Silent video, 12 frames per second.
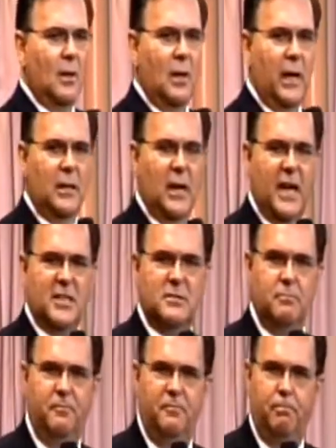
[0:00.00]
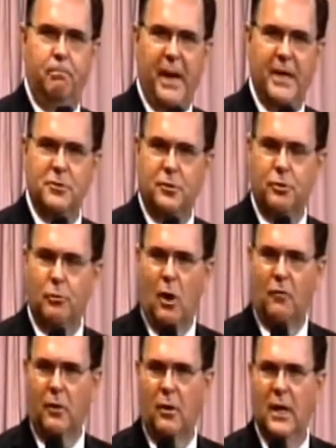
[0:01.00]
And the next page or two
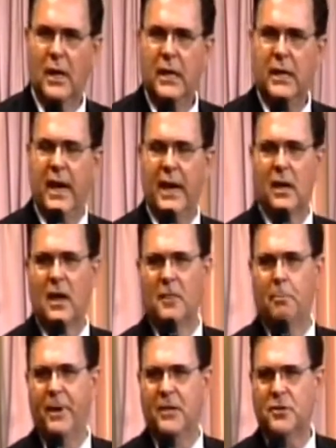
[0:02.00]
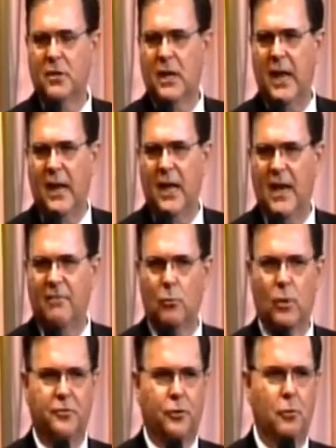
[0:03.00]
over, he had another picture and it had heaven
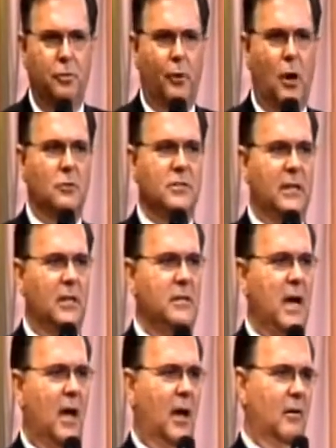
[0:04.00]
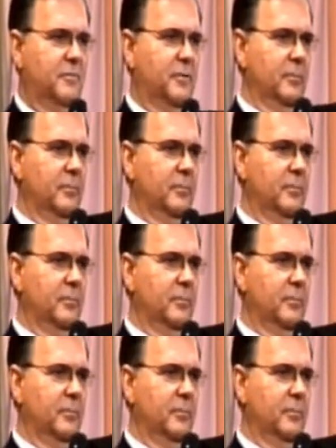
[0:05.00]
with two thrones and a dove.